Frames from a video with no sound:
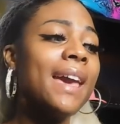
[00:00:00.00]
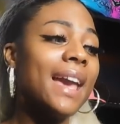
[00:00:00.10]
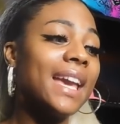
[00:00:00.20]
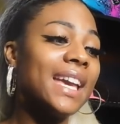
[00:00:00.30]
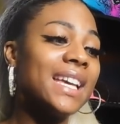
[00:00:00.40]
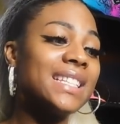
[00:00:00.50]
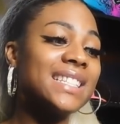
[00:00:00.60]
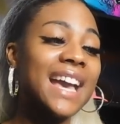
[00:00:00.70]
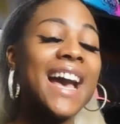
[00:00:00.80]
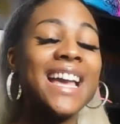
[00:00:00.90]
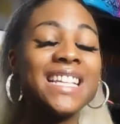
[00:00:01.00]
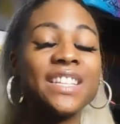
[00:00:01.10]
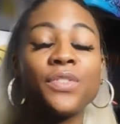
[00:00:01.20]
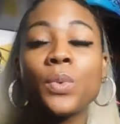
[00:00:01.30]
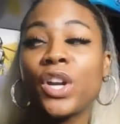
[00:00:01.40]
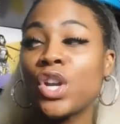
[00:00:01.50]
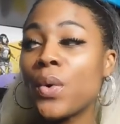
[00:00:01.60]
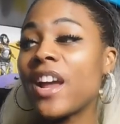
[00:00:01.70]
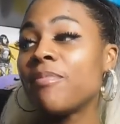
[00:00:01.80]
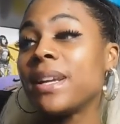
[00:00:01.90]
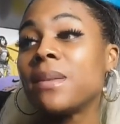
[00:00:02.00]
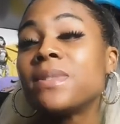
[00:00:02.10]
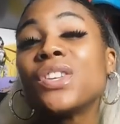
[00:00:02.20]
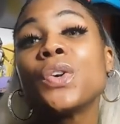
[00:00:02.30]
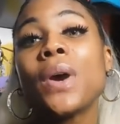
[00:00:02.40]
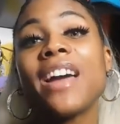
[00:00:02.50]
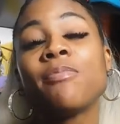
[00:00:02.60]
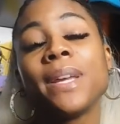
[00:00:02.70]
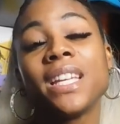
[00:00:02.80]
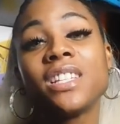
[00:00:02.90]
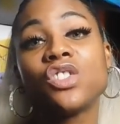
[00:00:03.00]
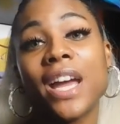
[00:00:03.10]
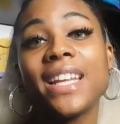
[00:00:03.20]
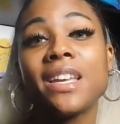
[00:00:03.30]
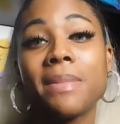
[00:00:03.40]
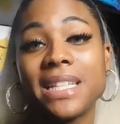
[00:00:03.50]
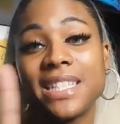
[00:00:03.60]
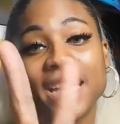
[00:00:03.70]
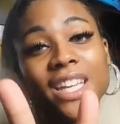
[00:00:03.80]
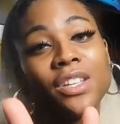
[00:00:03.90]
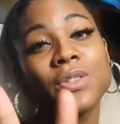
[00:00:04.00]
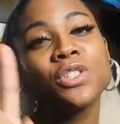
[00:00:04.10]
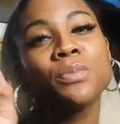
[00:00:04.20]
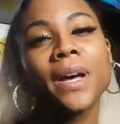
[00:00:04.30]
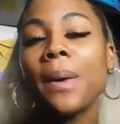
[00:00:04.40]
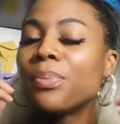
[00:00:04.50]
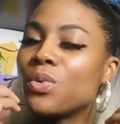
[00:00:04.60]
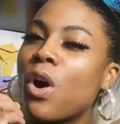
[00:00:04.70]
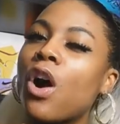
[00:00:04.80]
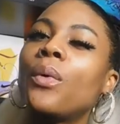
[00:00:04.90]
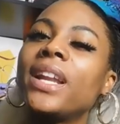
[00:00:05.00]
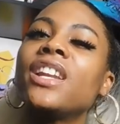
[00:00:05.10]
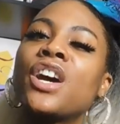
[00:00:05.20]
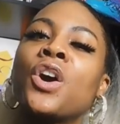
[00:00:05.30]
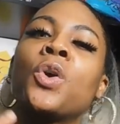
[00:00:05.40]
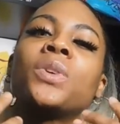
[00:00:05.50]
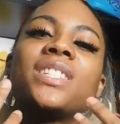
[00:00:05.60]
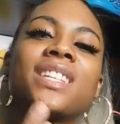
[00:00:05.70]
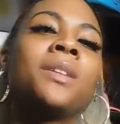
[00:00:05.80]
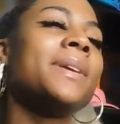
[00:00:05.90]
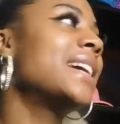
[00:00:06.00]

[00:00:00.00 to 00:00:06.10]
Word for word: And guys, if you want to know what I've been up to, I've been trying to get my second YouTube up. You already know, which is going to be